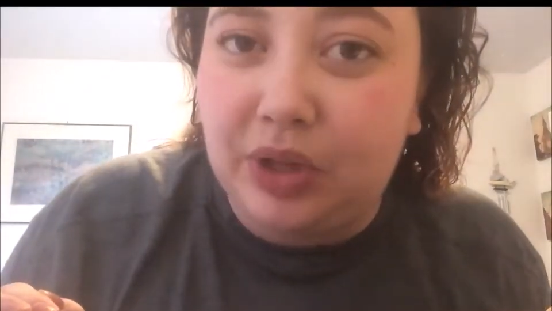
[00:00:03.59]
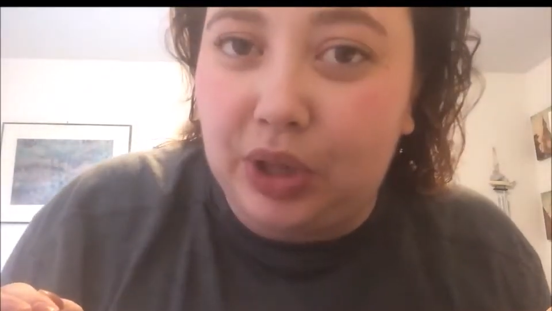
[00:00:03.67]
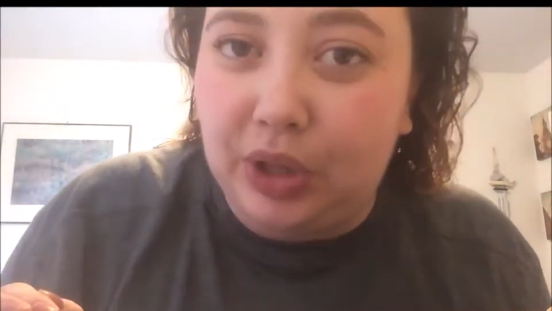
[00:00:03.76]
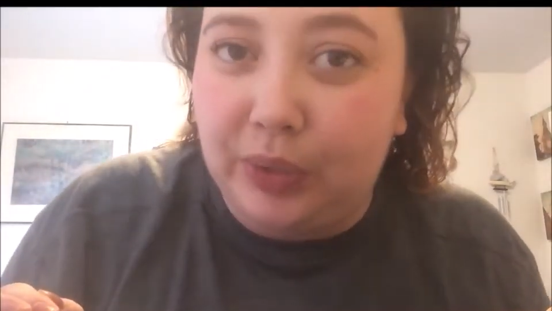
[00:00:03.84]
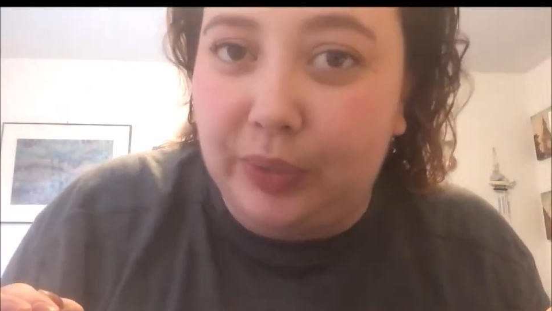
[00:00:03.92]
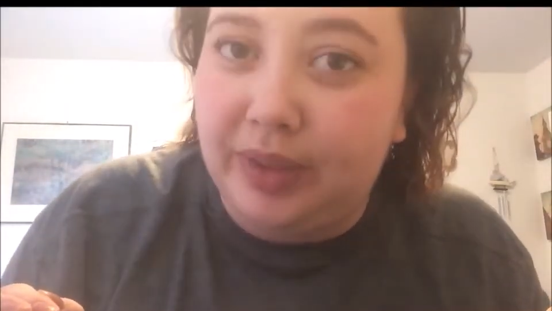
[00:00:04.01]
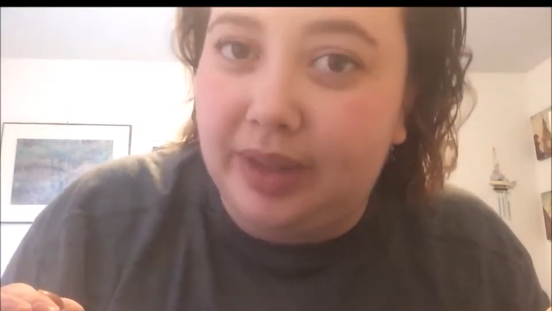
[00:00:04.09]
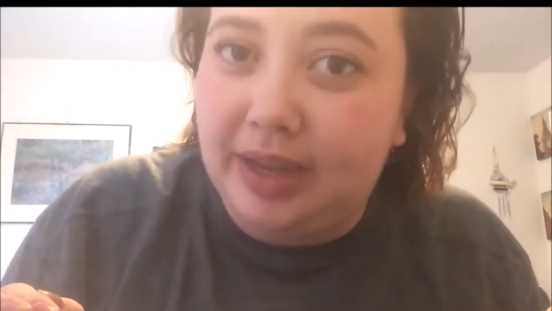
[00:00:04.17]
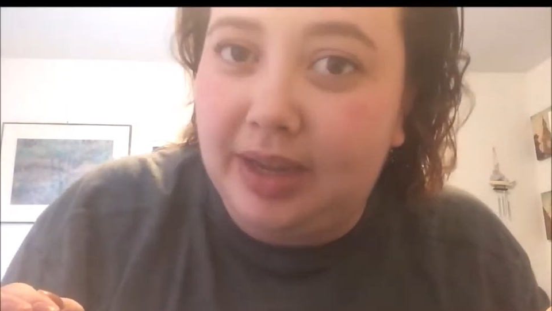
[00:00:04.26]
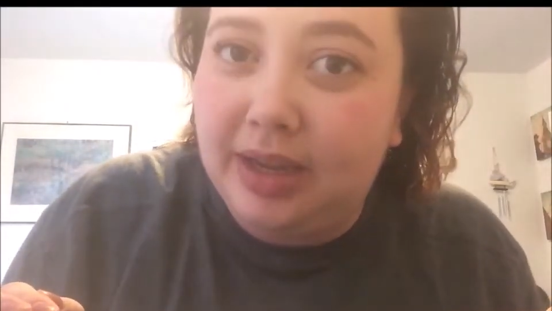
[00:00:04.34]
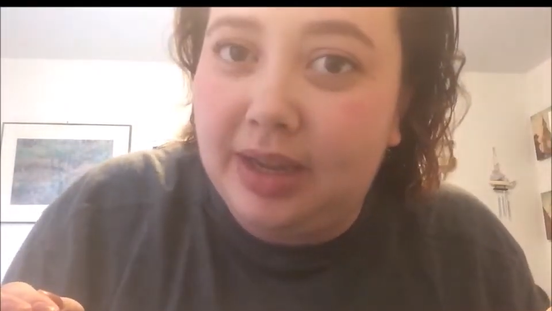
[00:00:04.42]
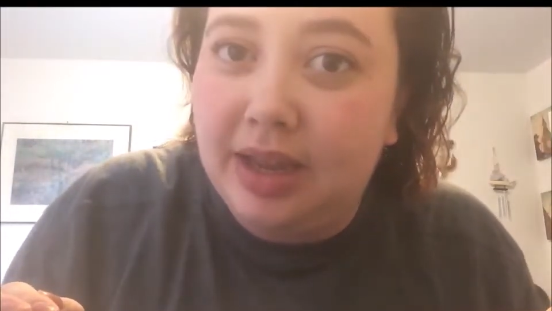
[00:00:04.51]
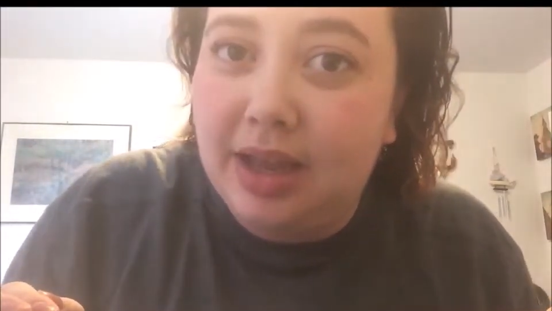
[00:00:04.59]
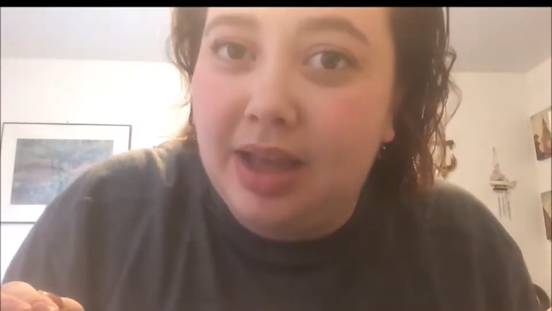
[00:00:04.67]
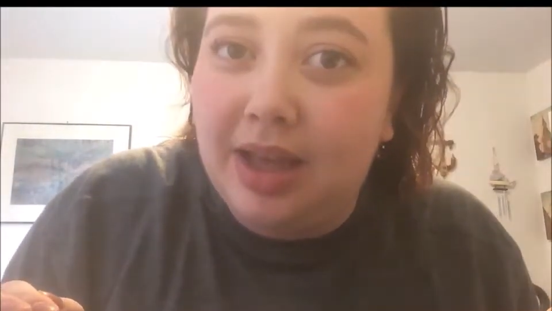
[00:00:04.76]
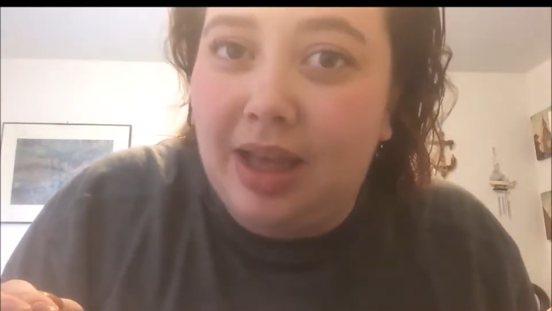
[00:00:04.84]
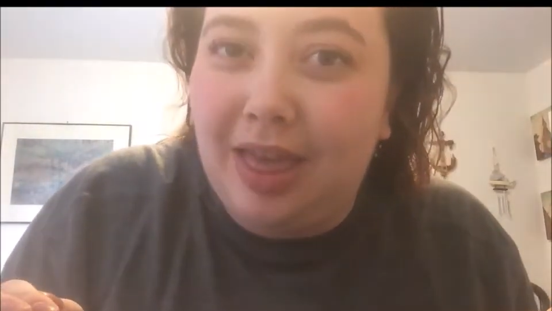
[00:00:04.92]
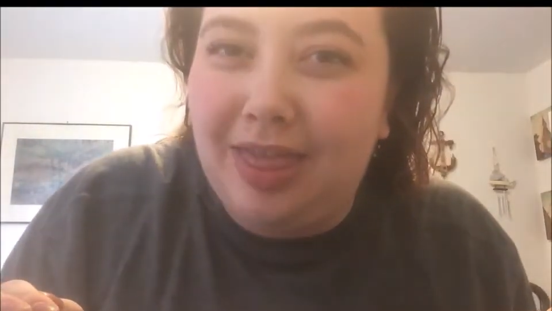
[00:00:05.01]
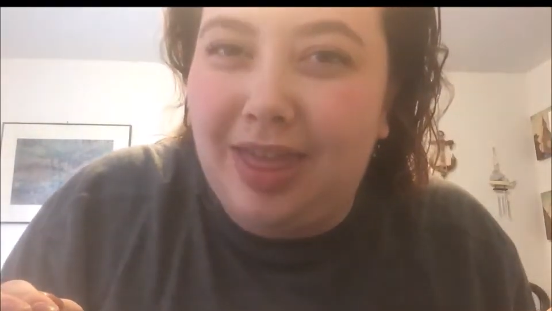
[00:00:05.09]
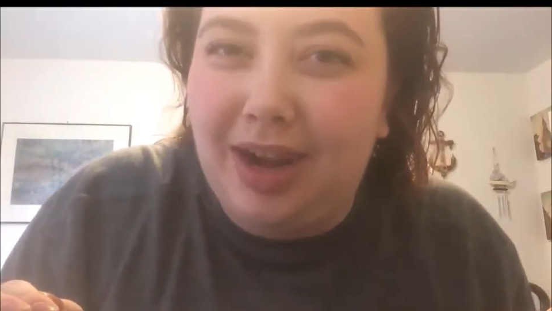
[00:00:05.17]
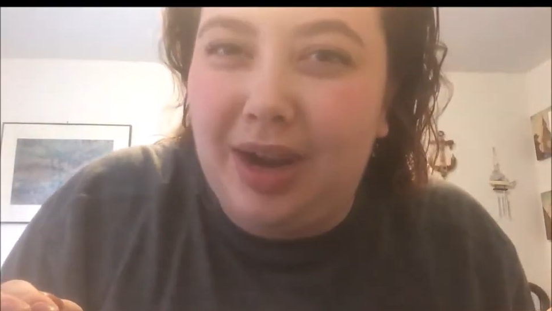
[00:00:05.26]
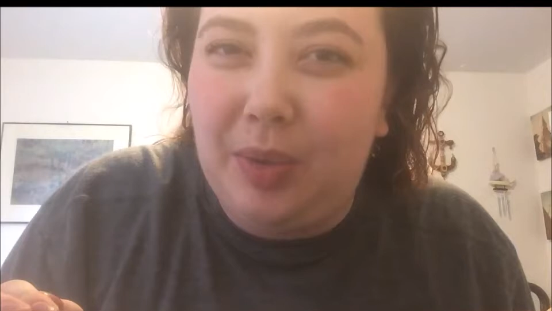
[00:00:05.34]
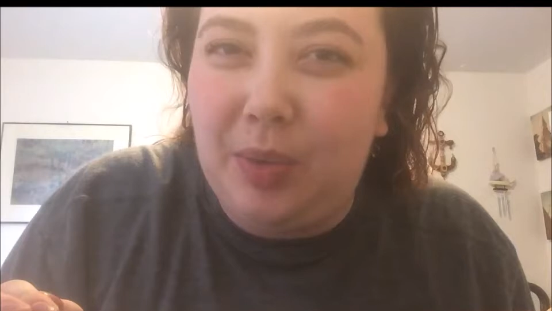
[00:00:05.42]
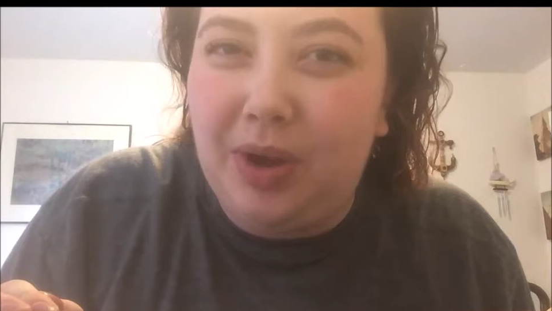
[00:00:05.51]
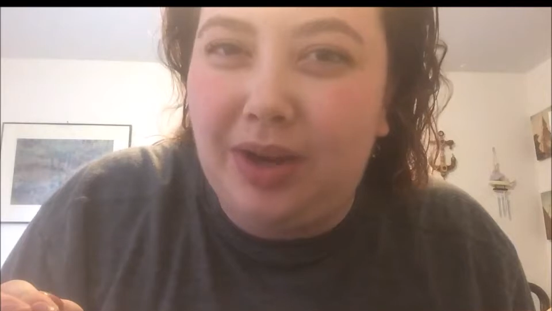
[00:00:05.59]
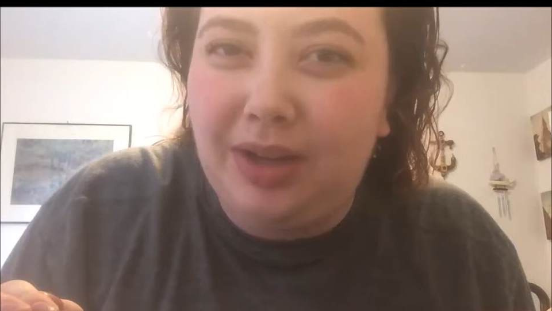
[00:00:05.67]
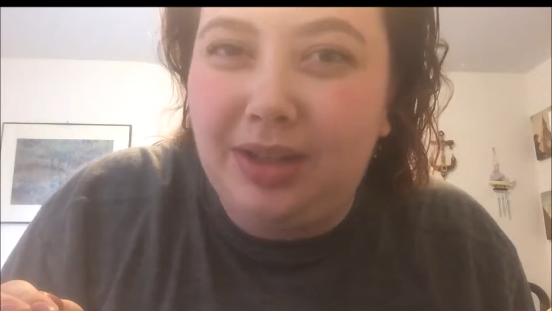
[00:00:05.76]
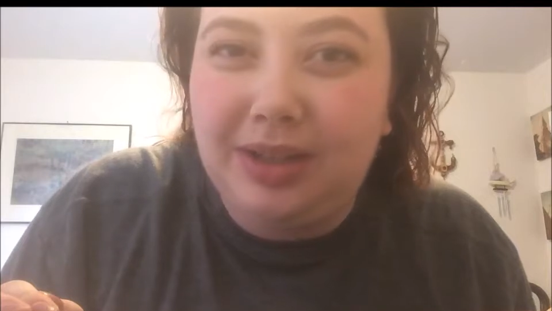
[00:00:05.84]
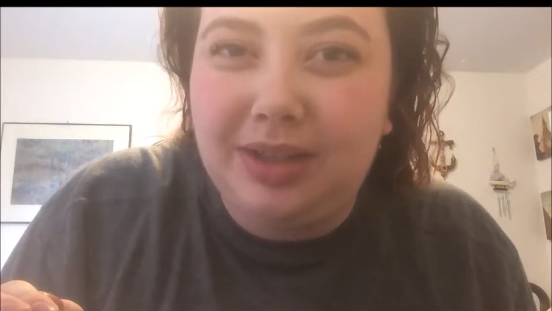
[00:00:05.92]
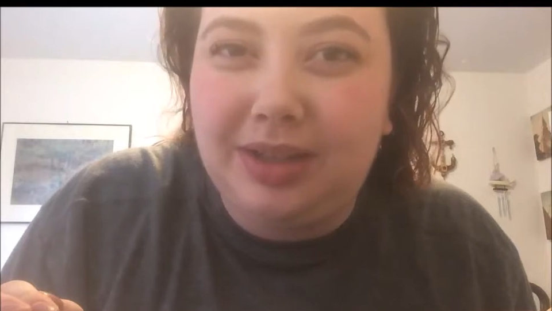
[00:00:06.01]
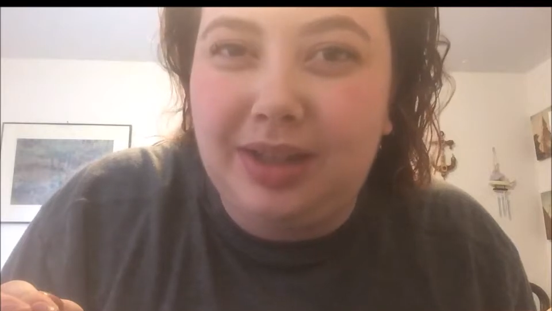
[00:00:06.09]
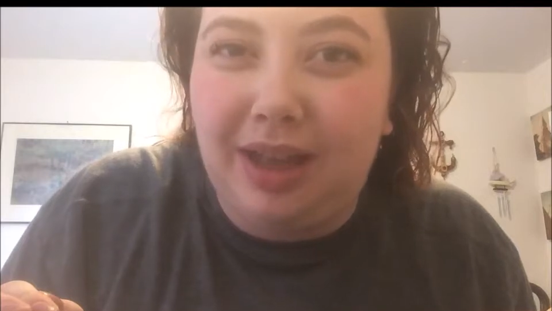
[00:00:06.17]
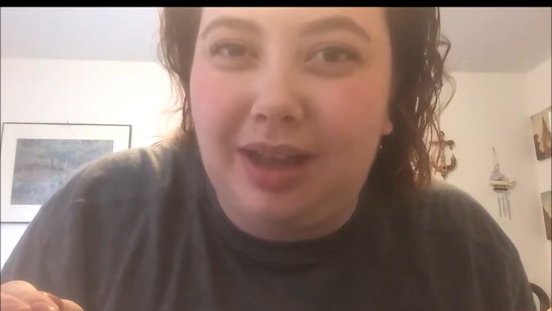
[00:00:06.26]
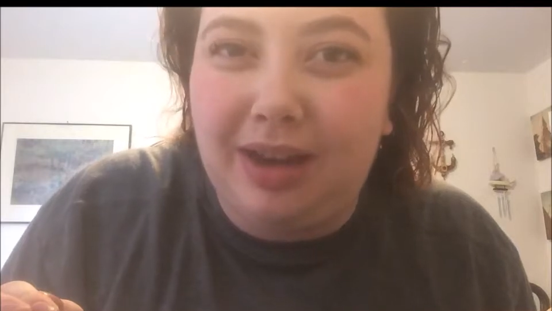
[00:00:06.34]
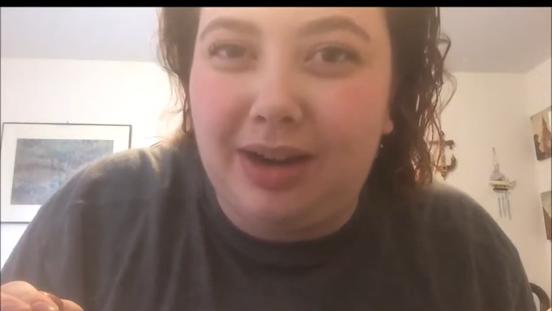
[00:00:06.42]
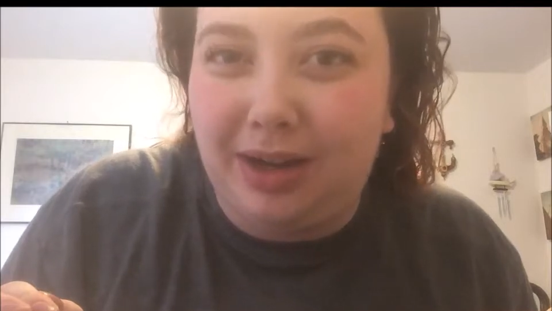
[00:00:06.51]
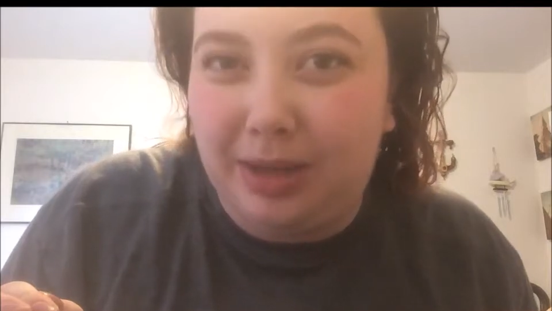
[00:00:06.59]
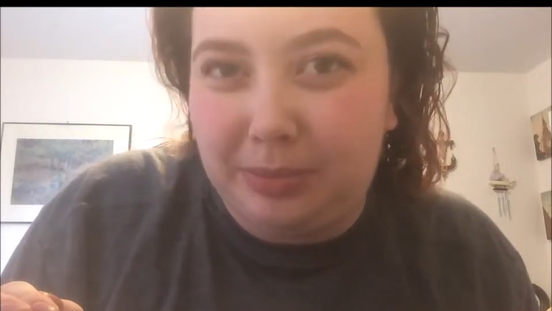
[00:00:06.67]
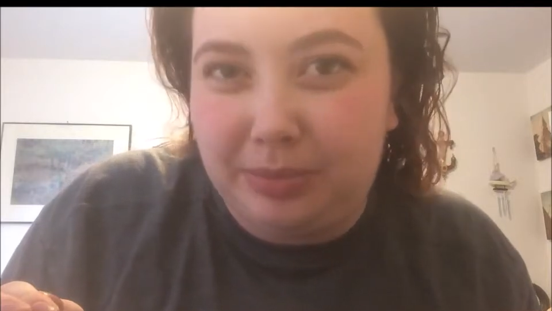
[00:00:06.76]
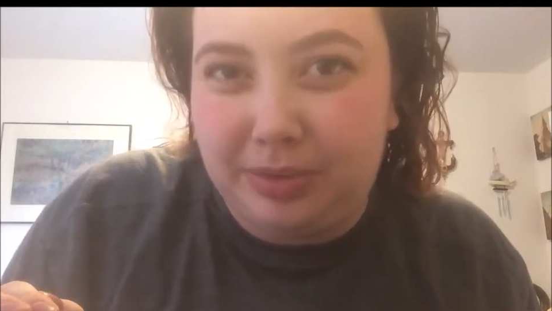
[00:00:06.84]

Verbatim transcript: clothing that I want to cut up.